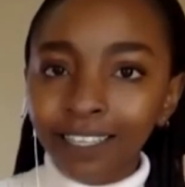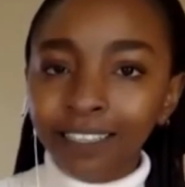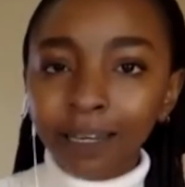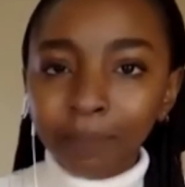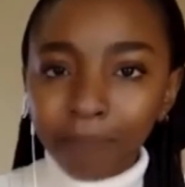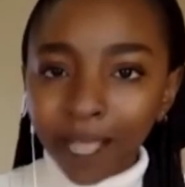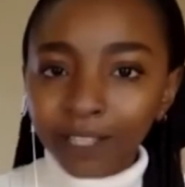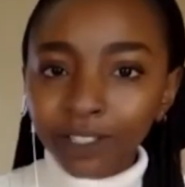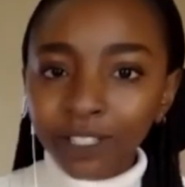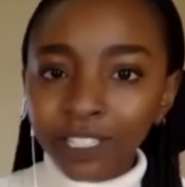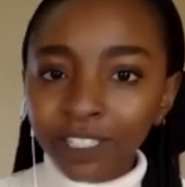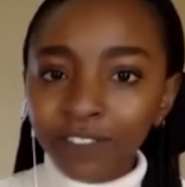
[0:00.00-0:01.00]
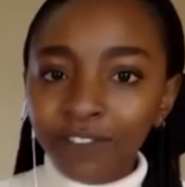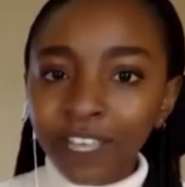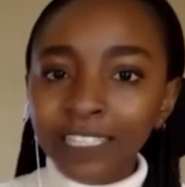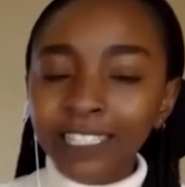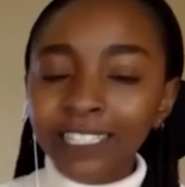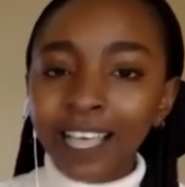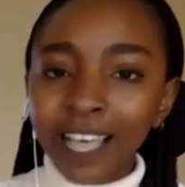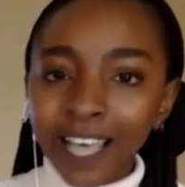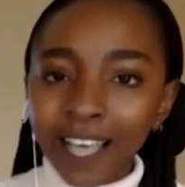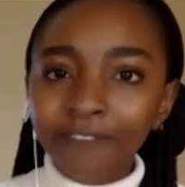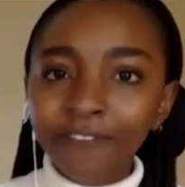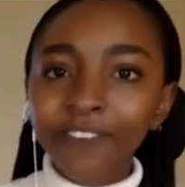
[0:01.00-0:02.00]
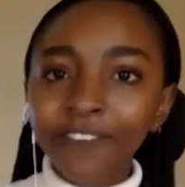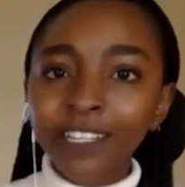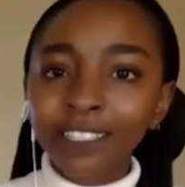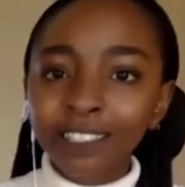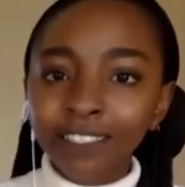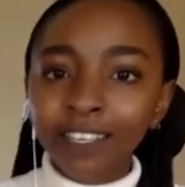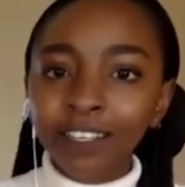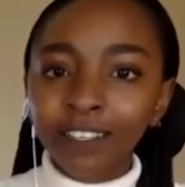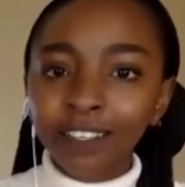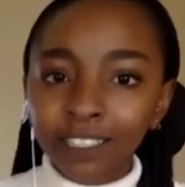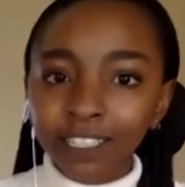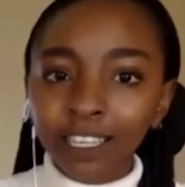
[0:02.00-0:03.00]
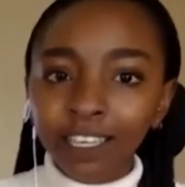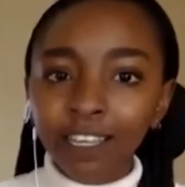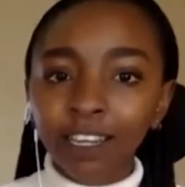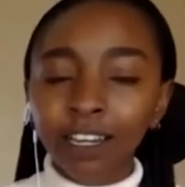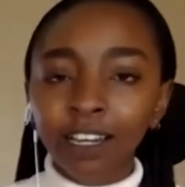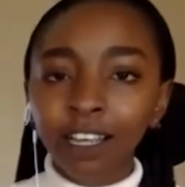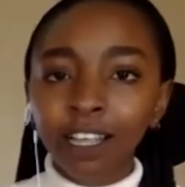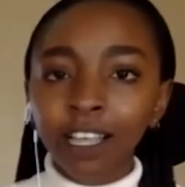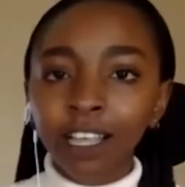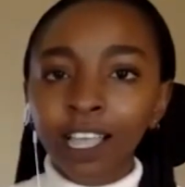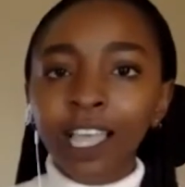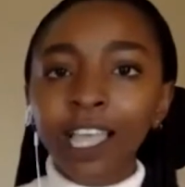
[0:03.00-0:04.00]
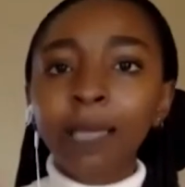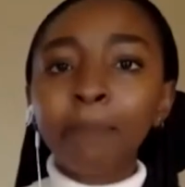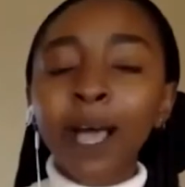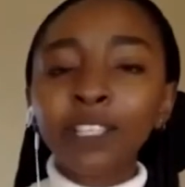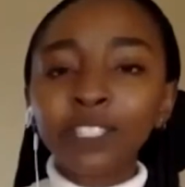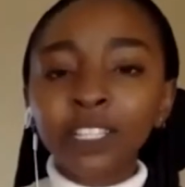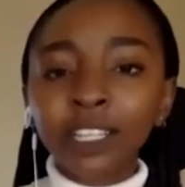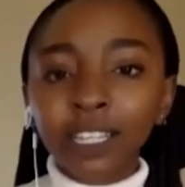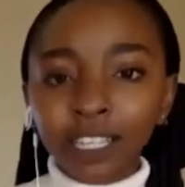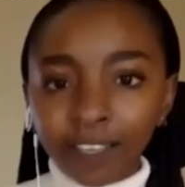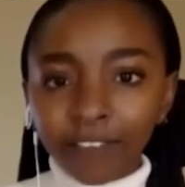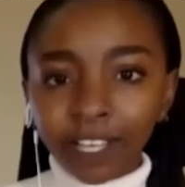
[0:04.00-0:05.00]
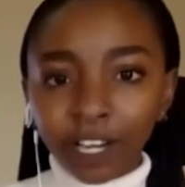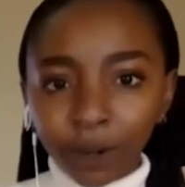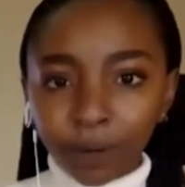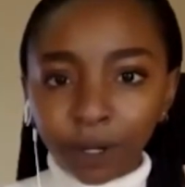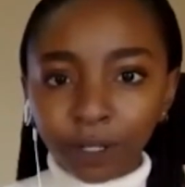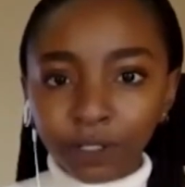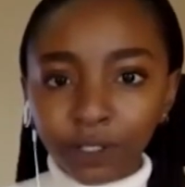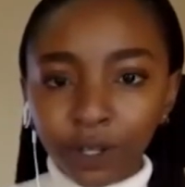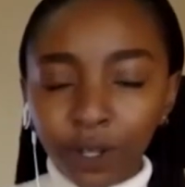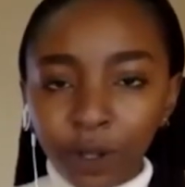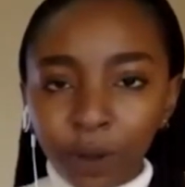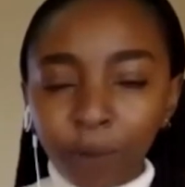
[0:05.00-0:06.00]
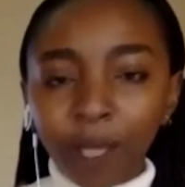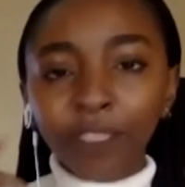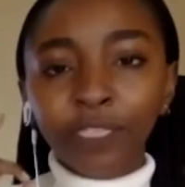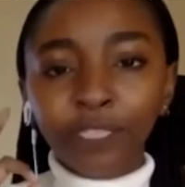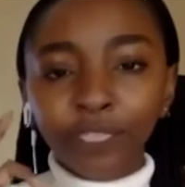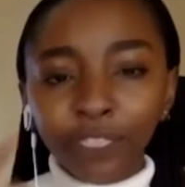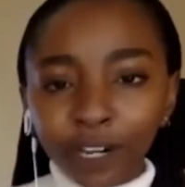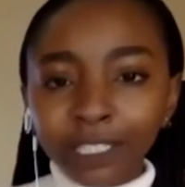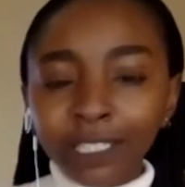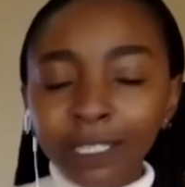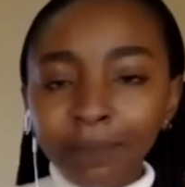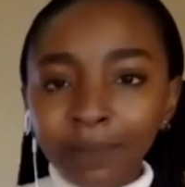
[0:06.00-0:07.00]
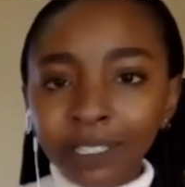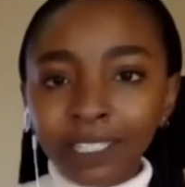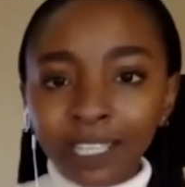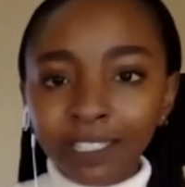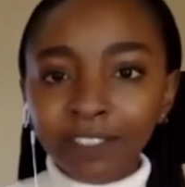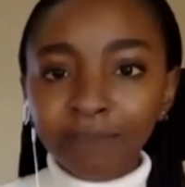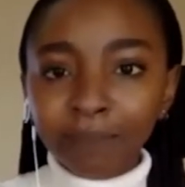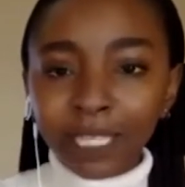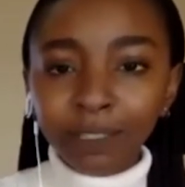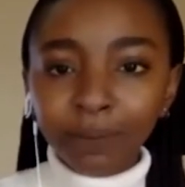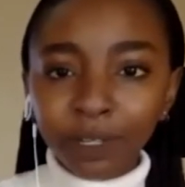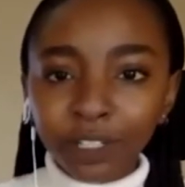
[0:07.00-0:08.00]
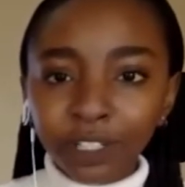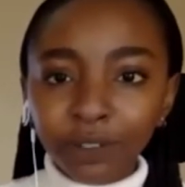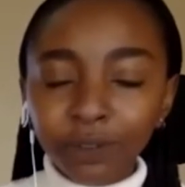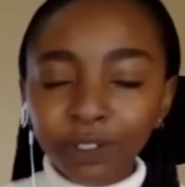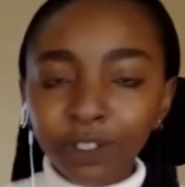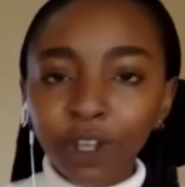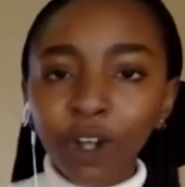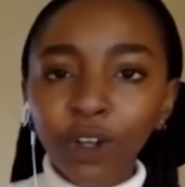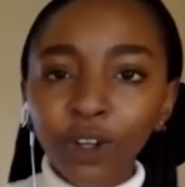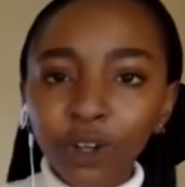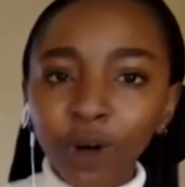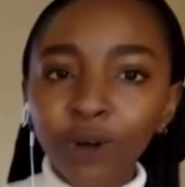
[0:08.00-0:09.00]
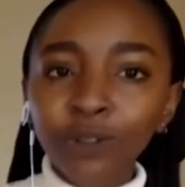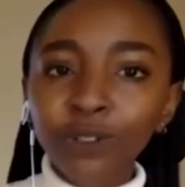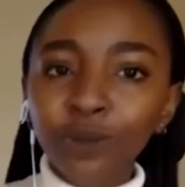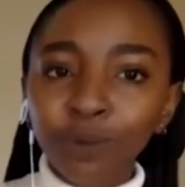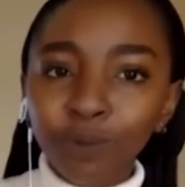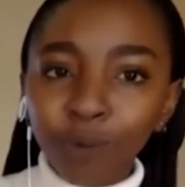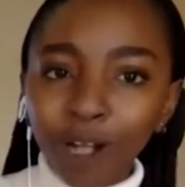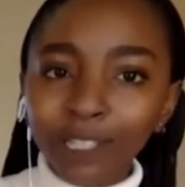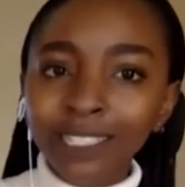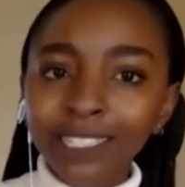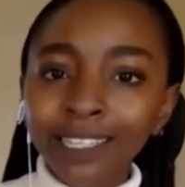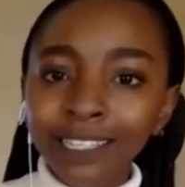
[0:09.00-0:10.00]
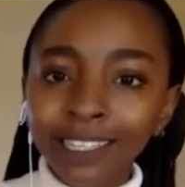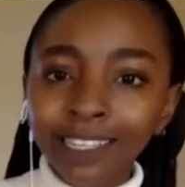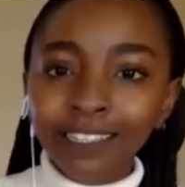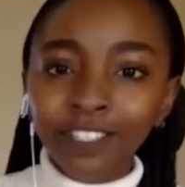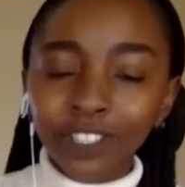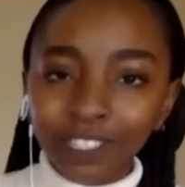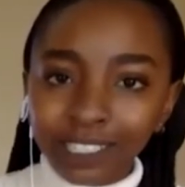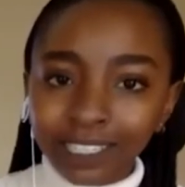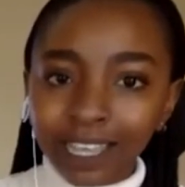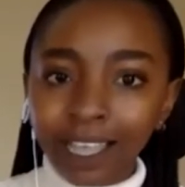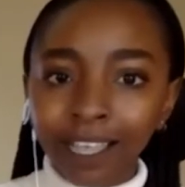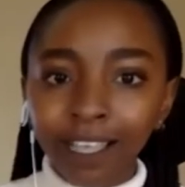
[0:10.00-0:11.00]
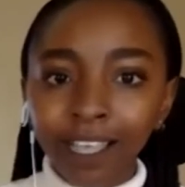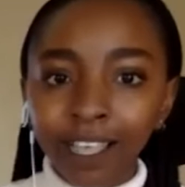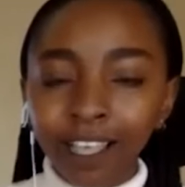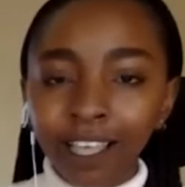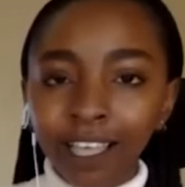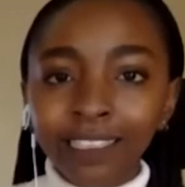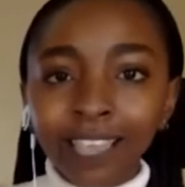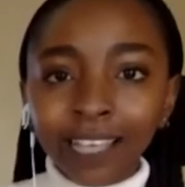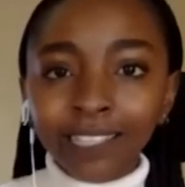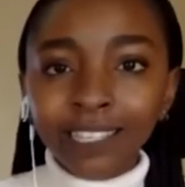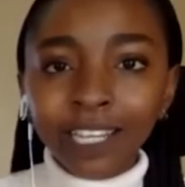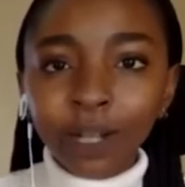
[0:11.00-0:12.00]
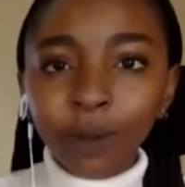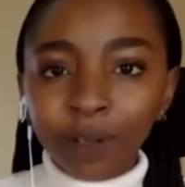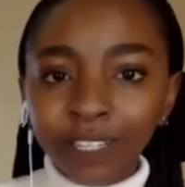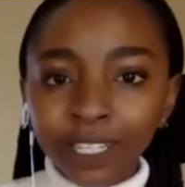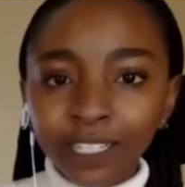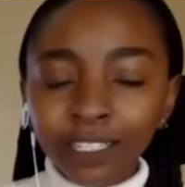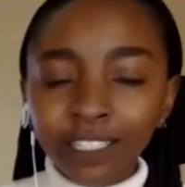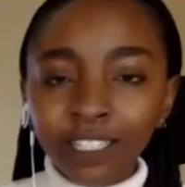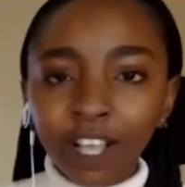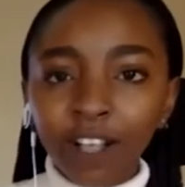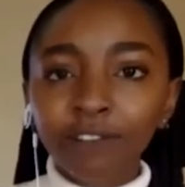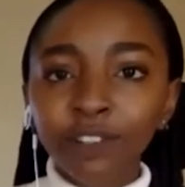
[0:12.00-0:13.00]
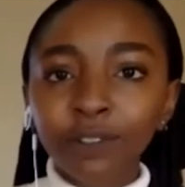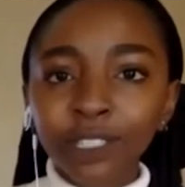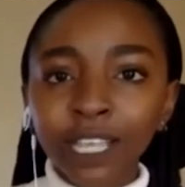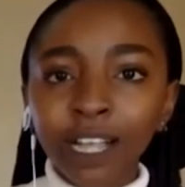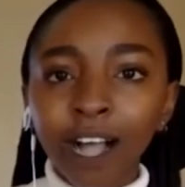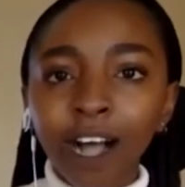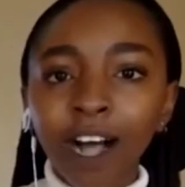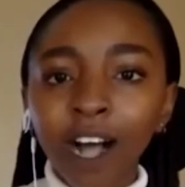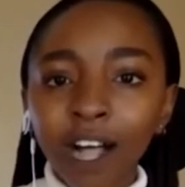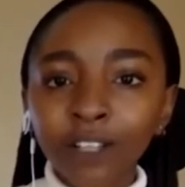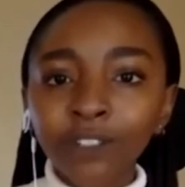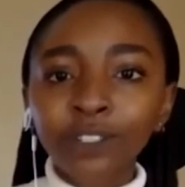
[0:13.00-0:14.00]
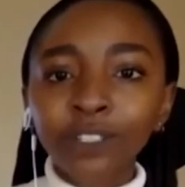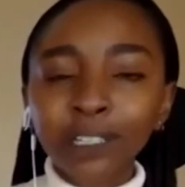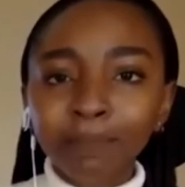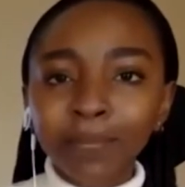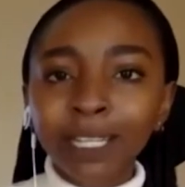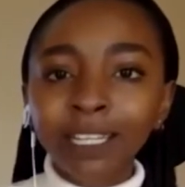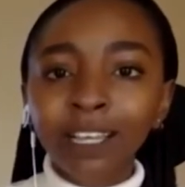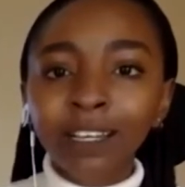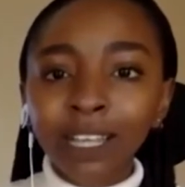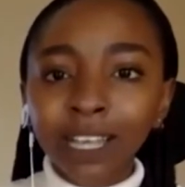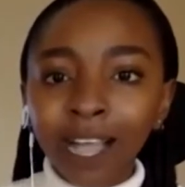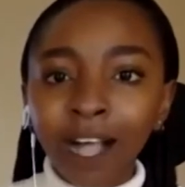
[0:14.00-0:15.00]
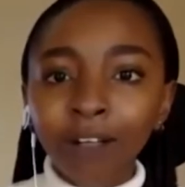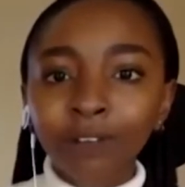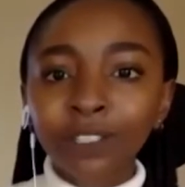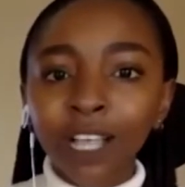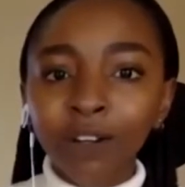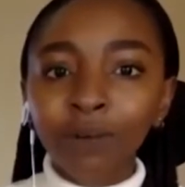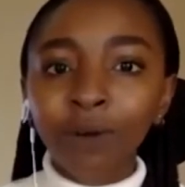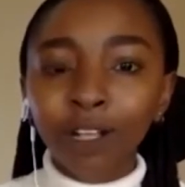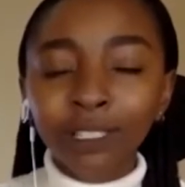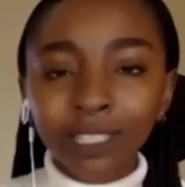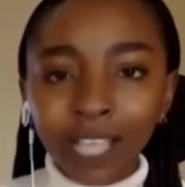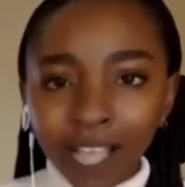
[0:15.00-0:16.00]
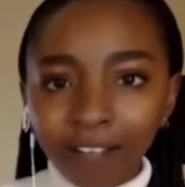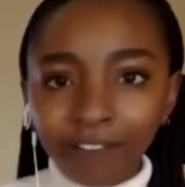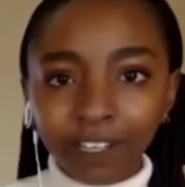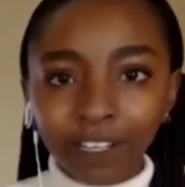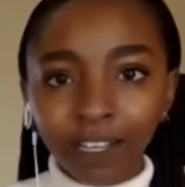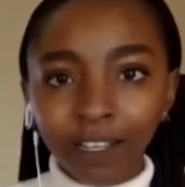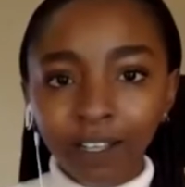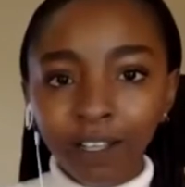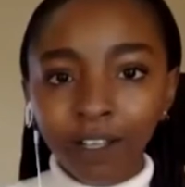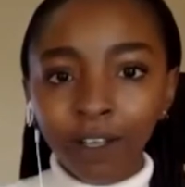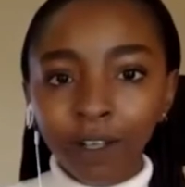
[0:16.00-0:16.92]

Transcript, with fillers: that pastoralists face every single year Imagine living in a world where 30% of meat produced goes rotten each day. That's an equivalent of losing 100 million cows across Africa.